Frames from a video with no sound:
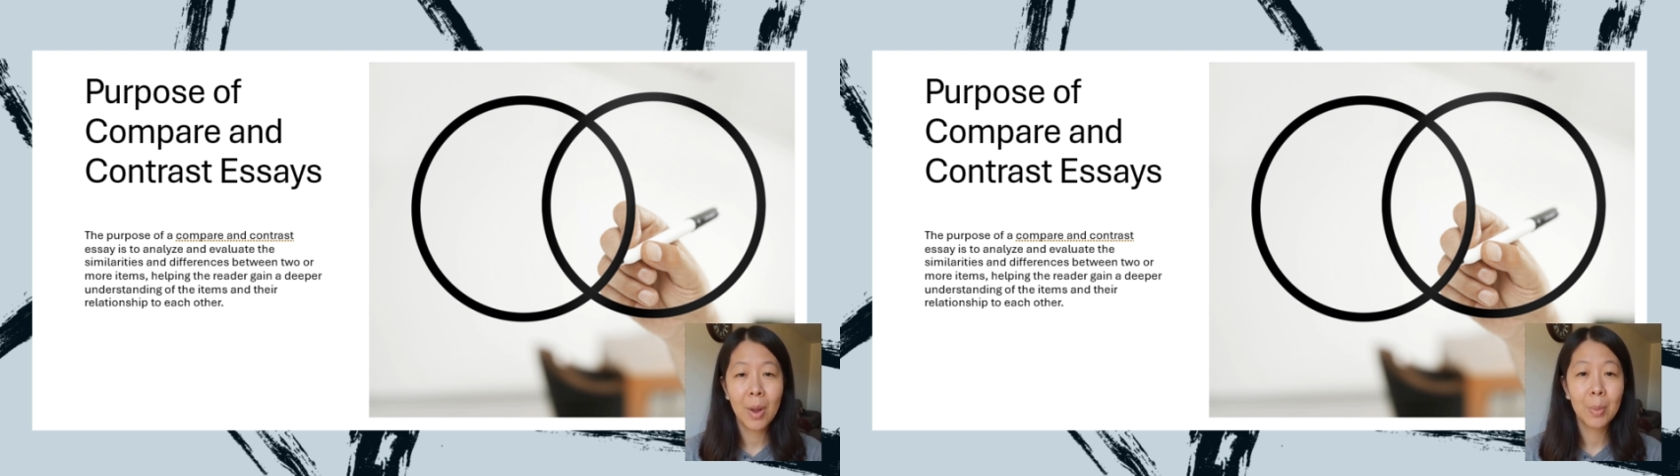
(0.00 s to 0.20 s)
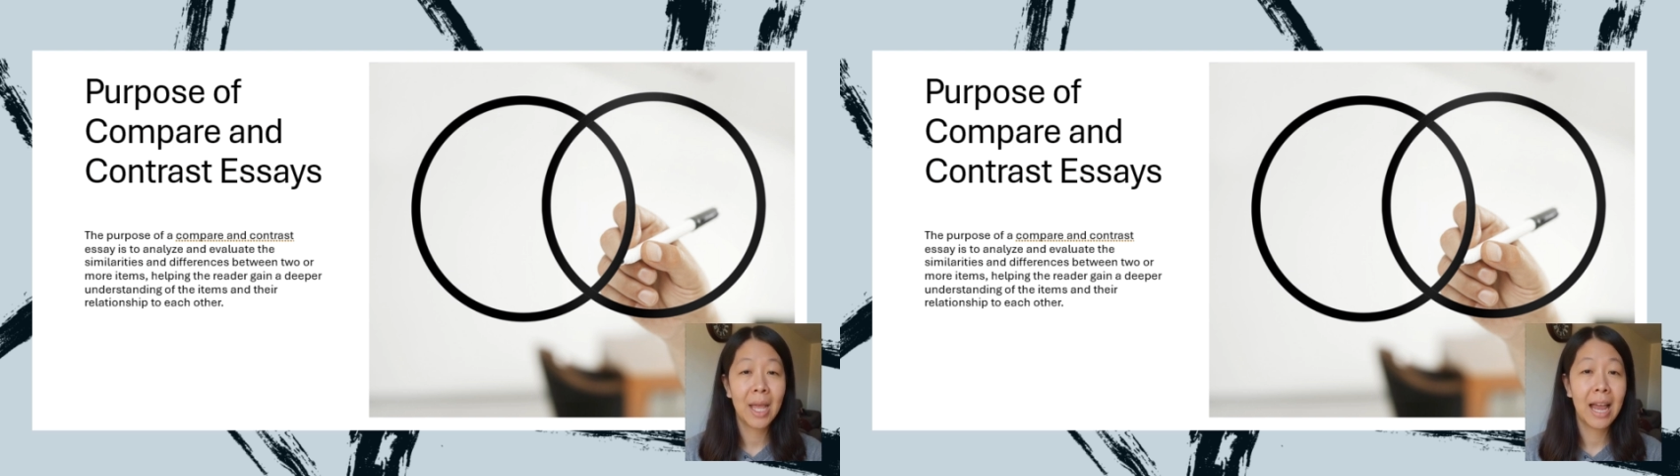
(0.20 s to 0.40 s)

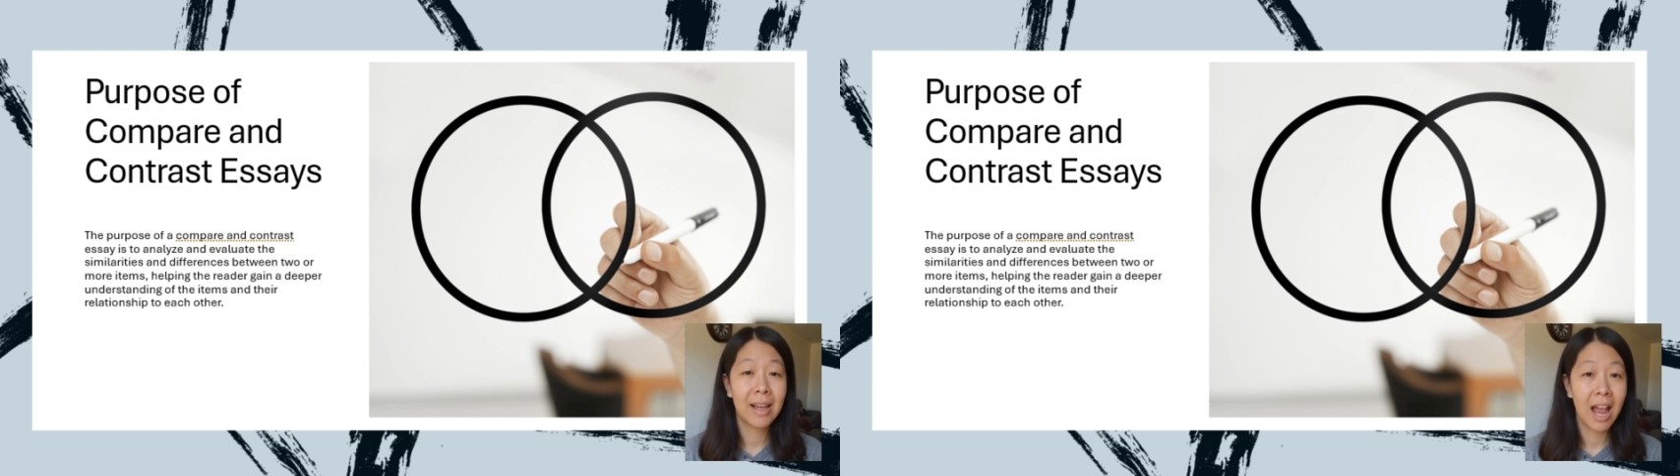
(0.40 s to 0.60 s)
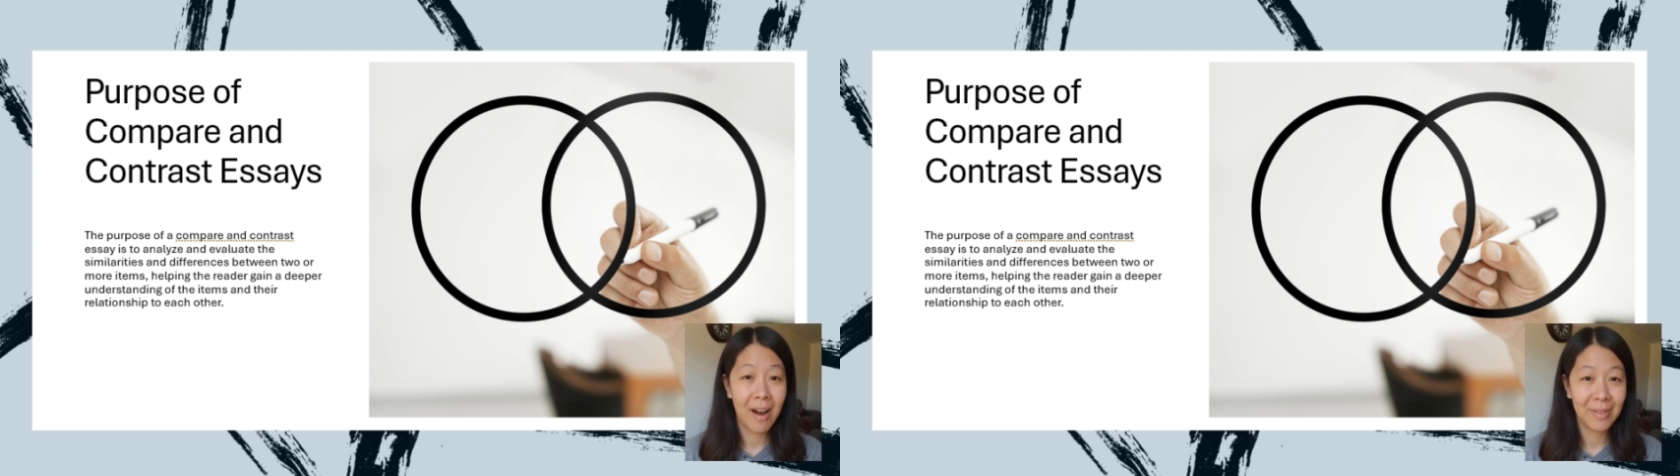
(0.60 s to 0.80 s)
we
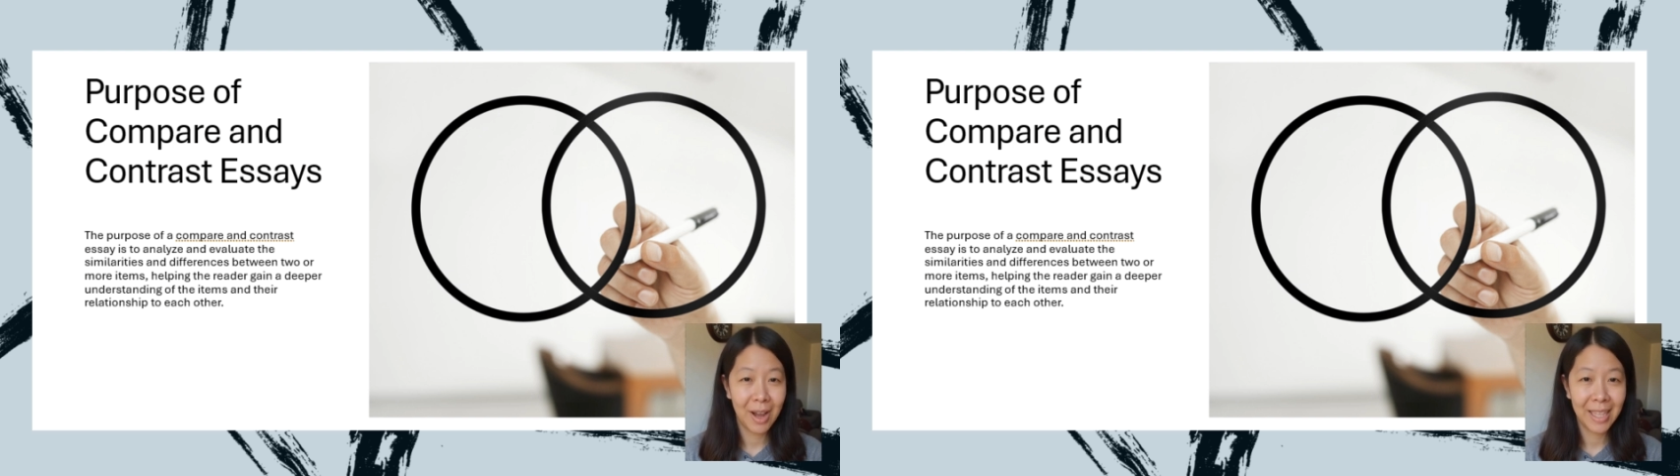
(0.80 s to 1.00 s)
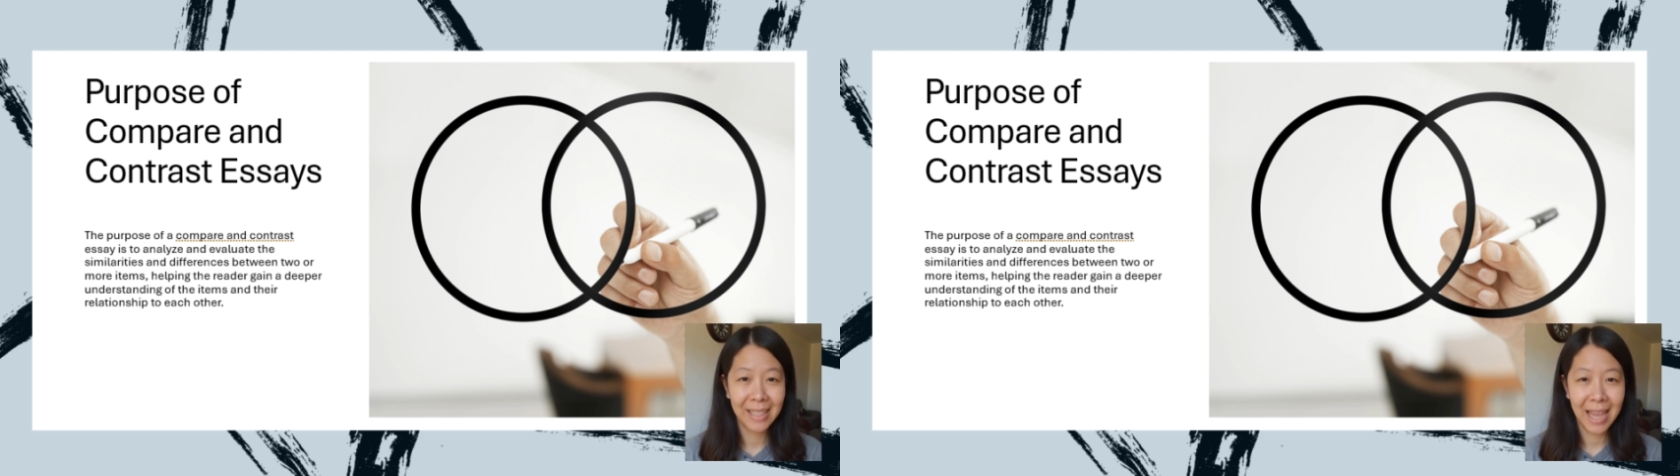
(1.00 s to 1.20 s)
uncover
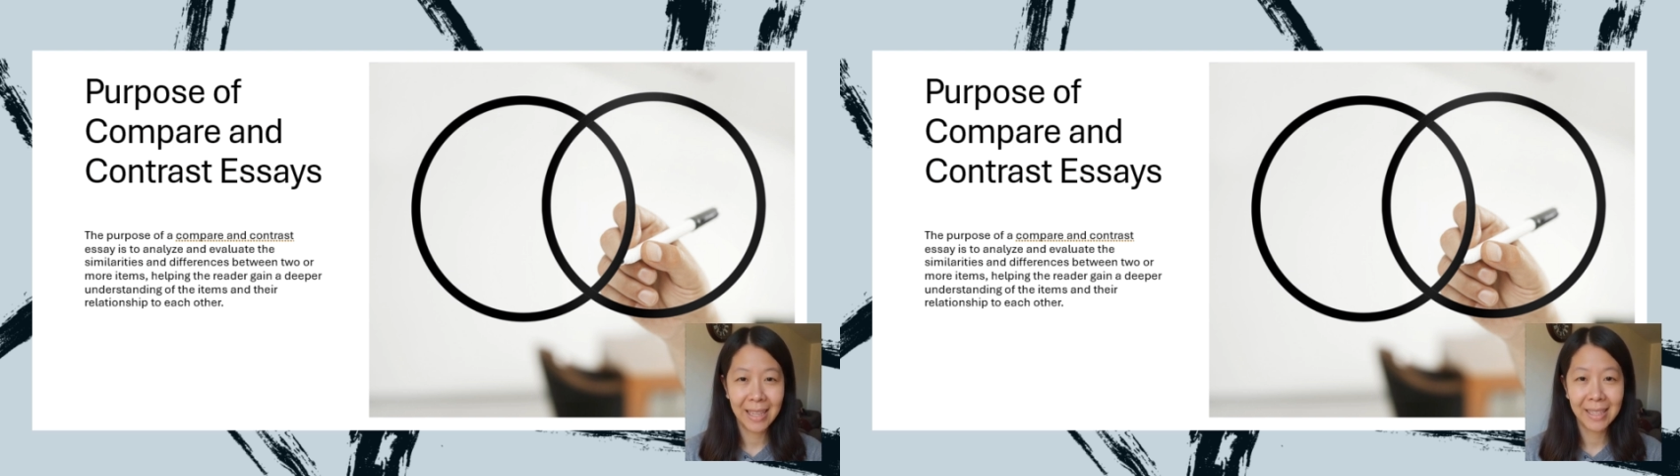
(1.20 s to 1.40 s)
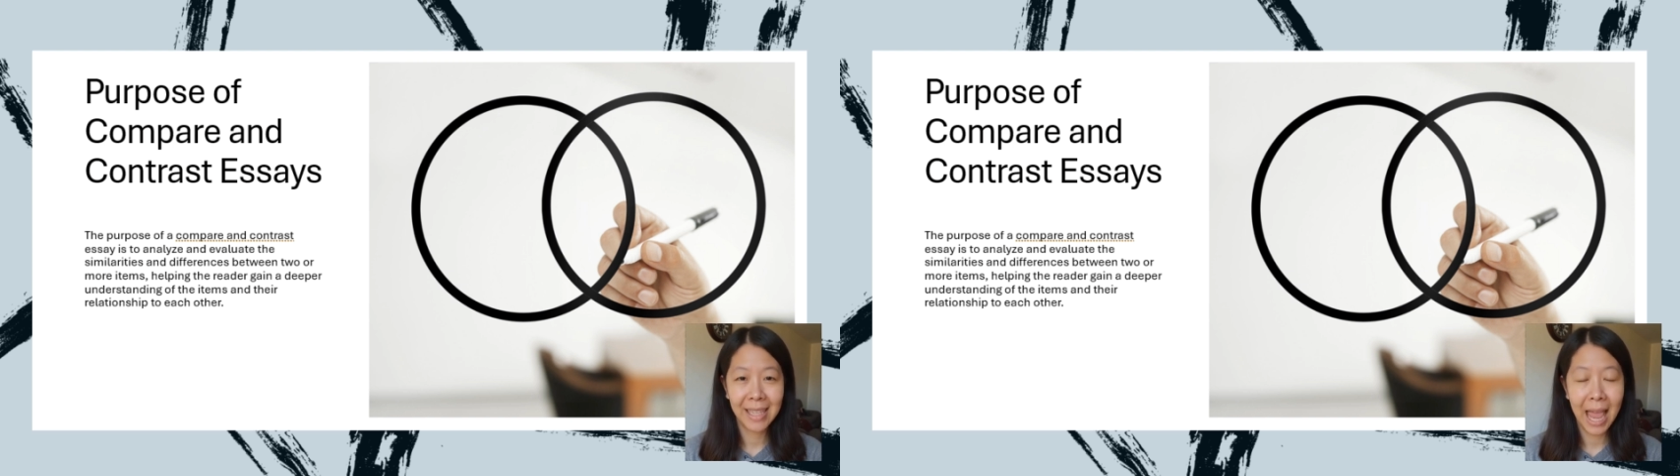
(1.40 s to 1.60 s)

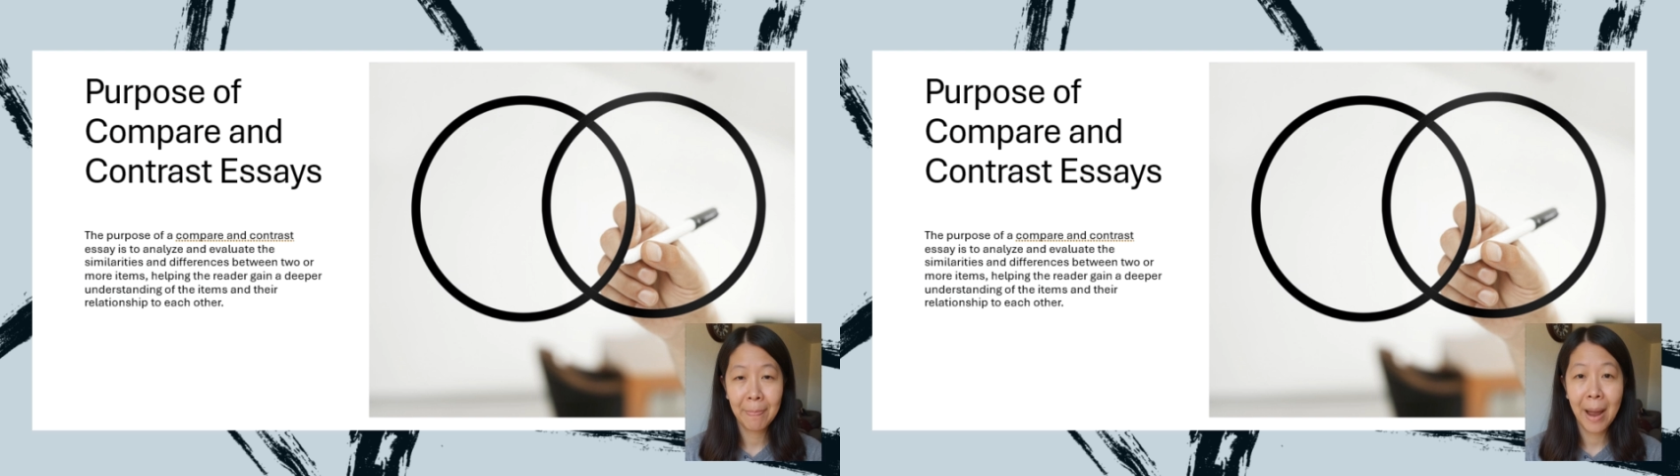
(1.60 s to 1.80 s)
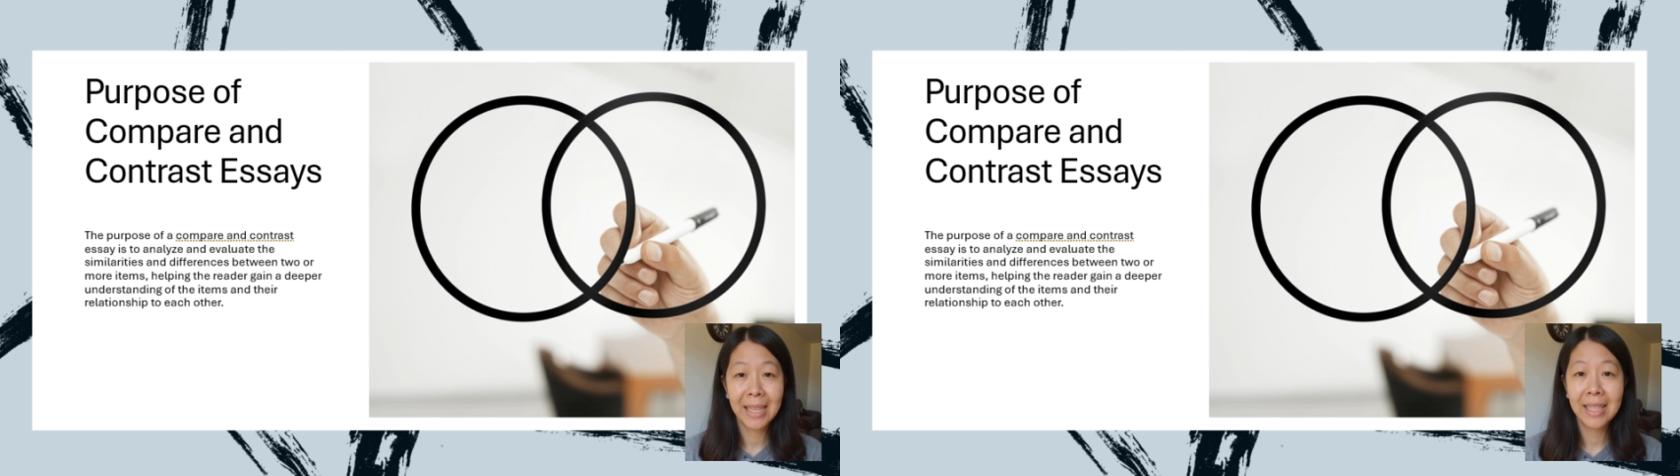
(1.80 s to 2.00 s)
insights that
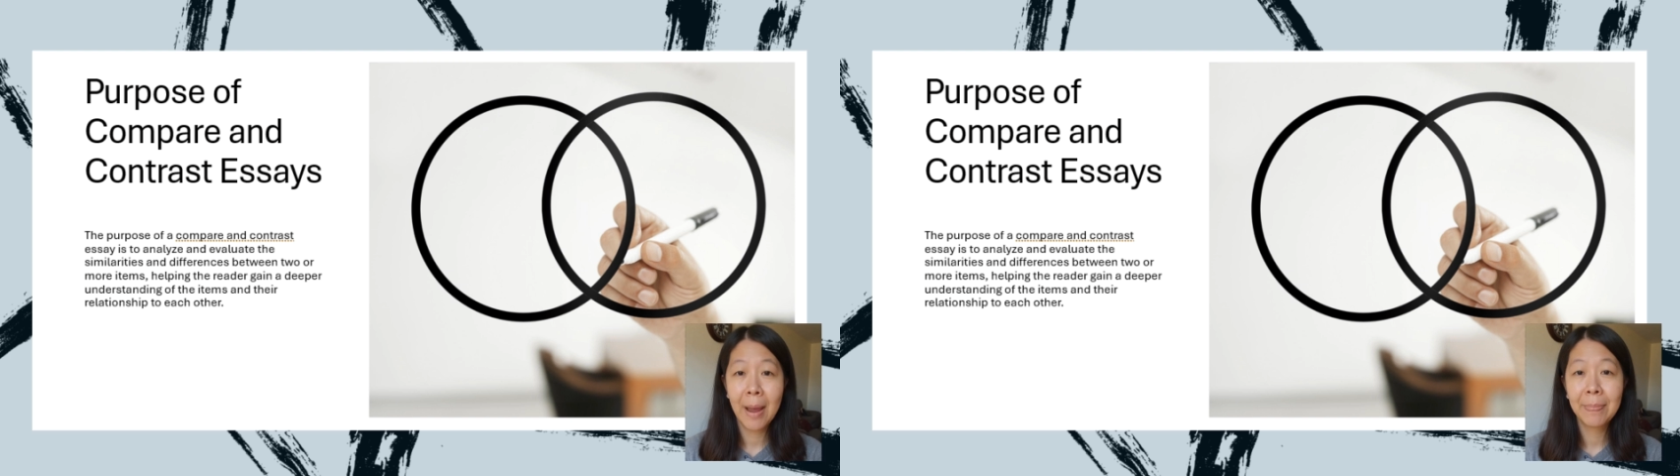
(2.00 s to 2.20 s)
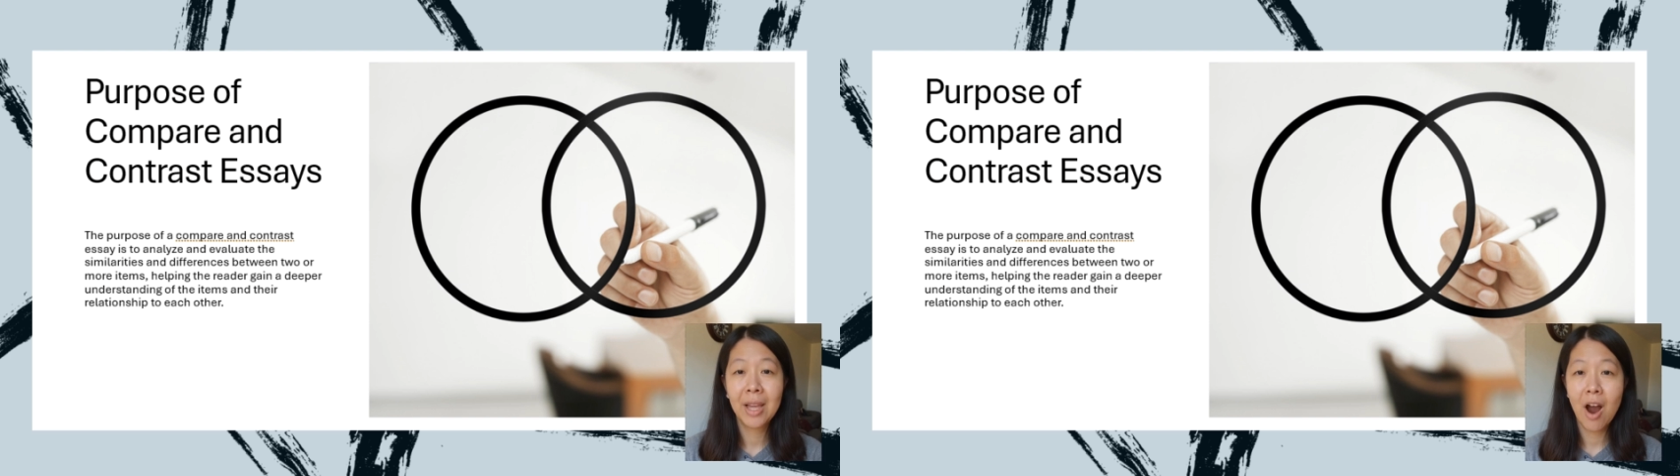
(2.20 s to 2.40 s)
might
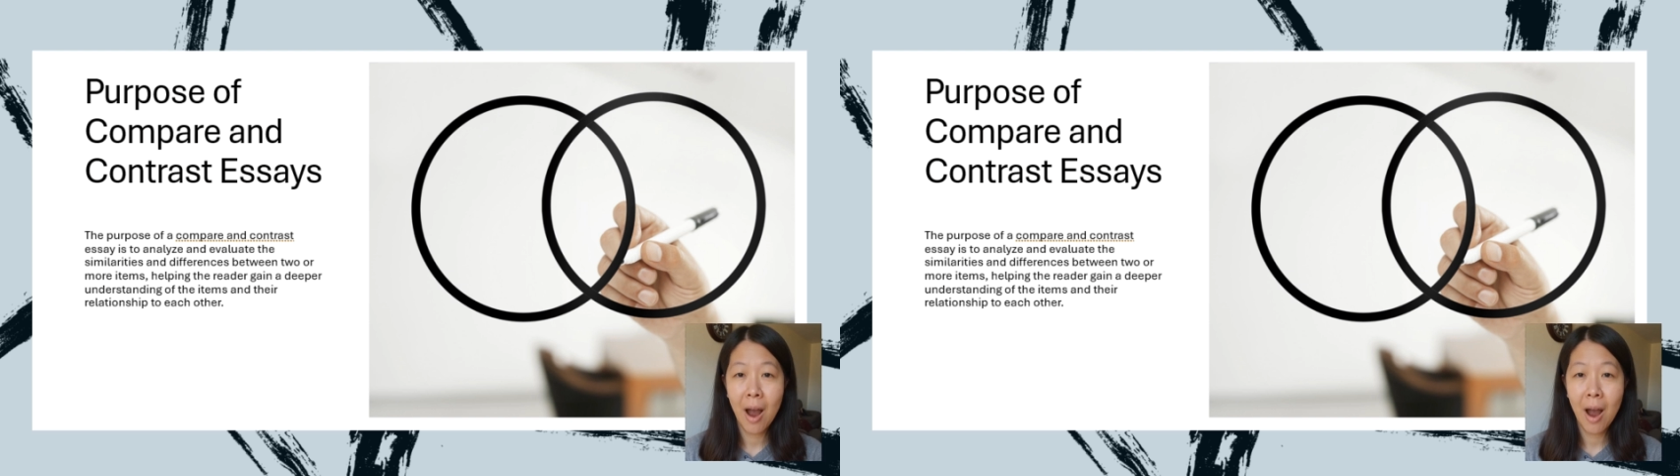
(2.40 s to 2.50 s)
not be